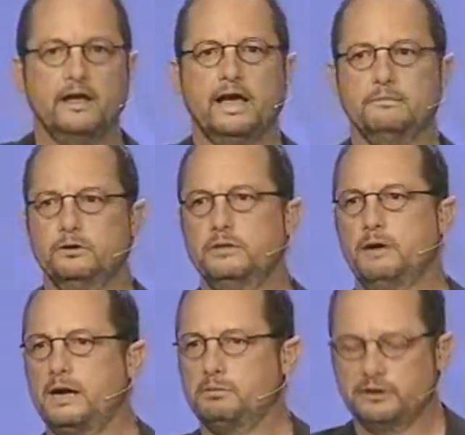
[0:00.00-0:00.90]
At Moody
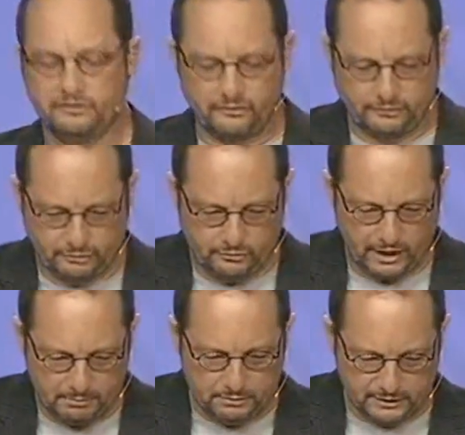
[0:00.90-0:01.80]
Bible Institute,
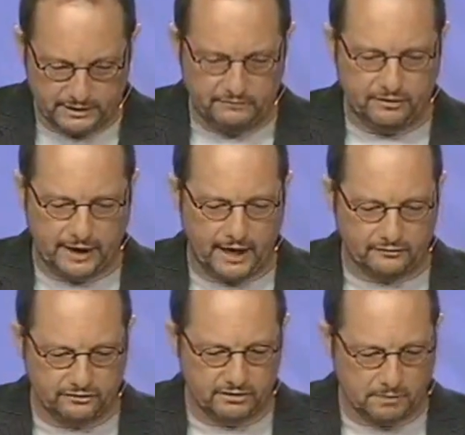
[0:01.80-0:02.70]
I believed,
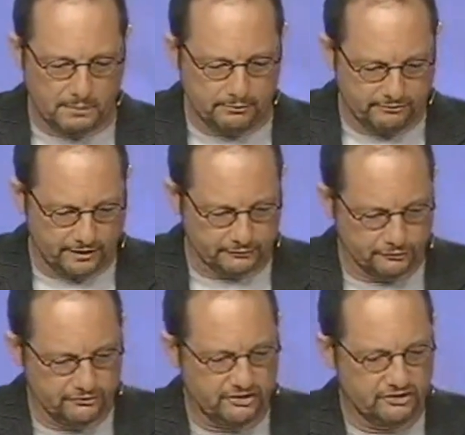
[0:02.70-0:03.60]
as did my
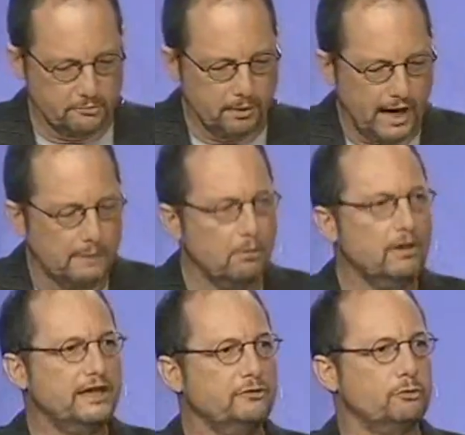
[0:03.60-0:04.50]
professors, that the Bible
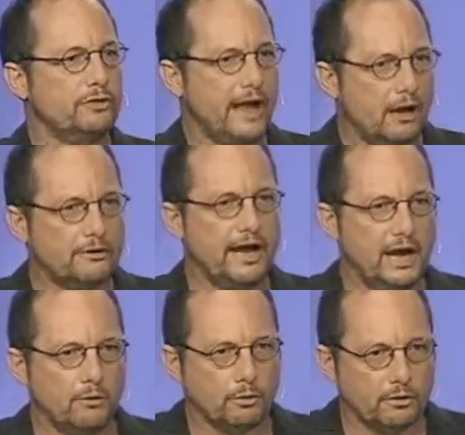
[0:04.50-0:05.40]
is without
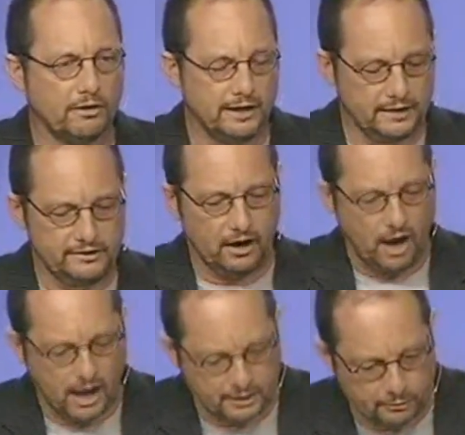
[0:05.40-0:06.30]
error in the
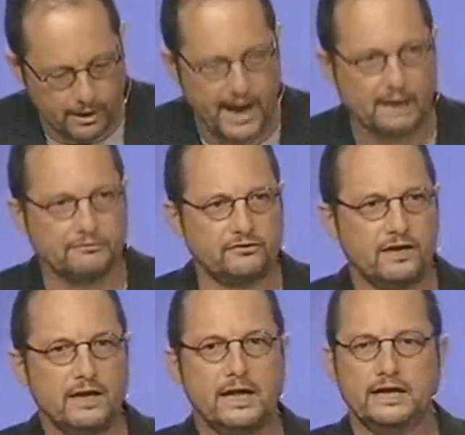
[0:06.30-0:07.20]
autographs.
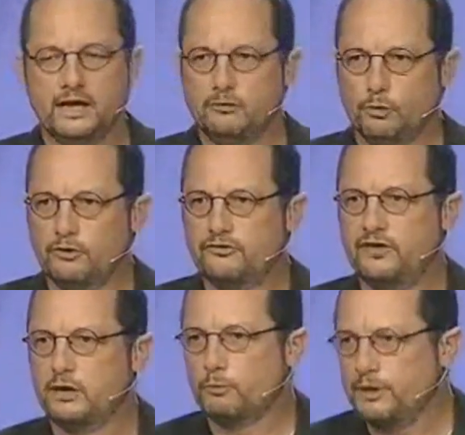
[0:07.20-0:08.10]
In other words,
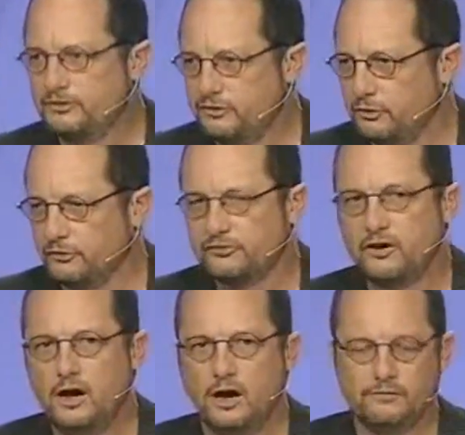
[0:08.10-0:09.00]
the originals
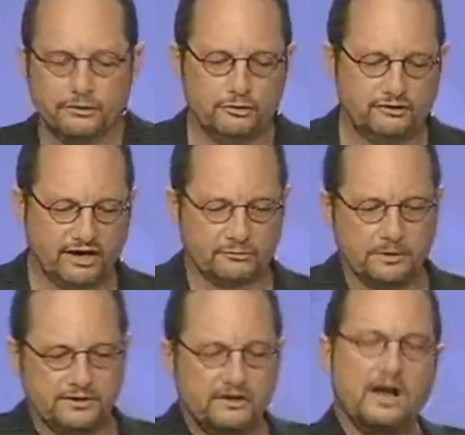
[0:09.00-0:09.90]
of the New
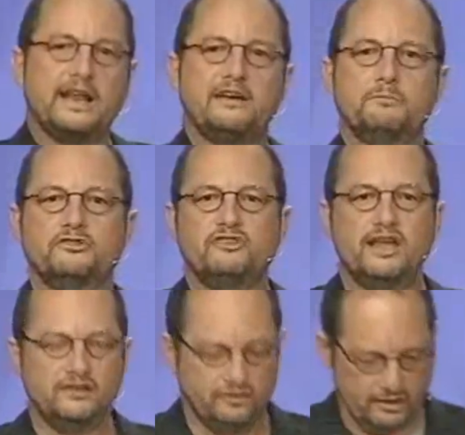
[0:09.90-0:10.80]
Testament did not have
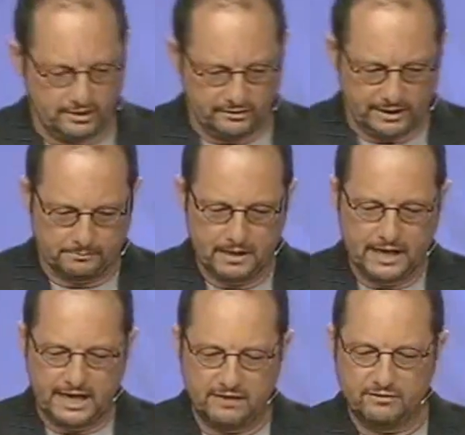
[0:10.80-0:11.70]
mistakes in them,
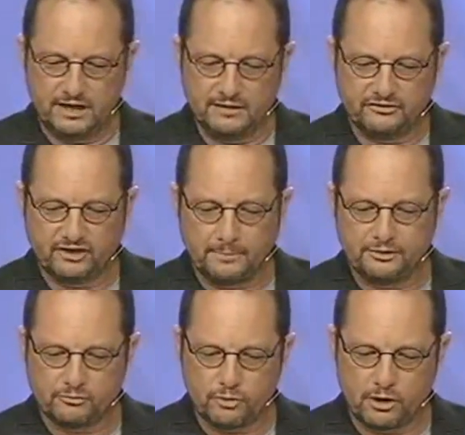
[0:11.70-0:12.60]
even if
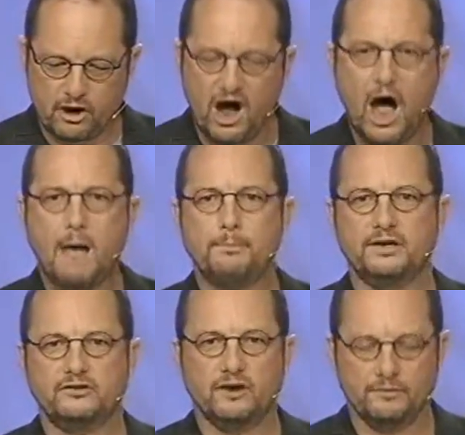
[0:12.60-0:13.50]
subsequent
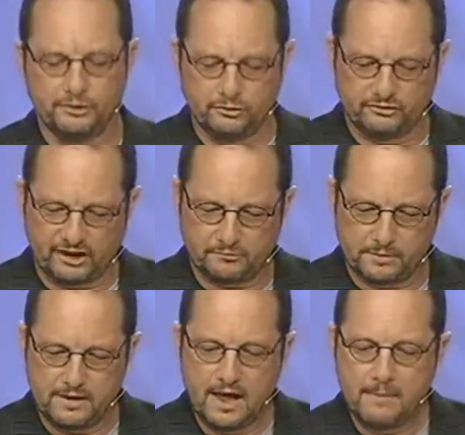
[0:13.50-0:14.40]
copies of the New
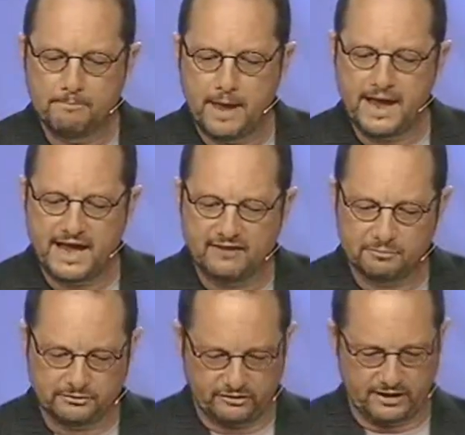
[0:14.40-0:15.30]
Testament may have
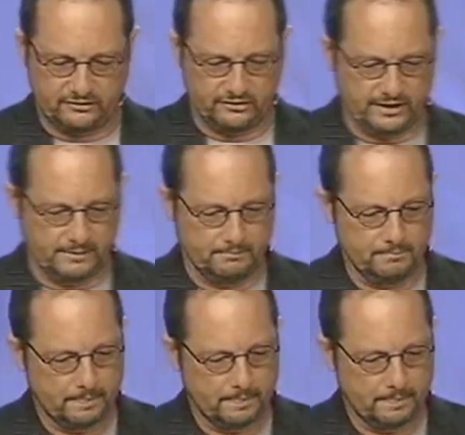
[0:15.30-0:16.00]
mistakes in them.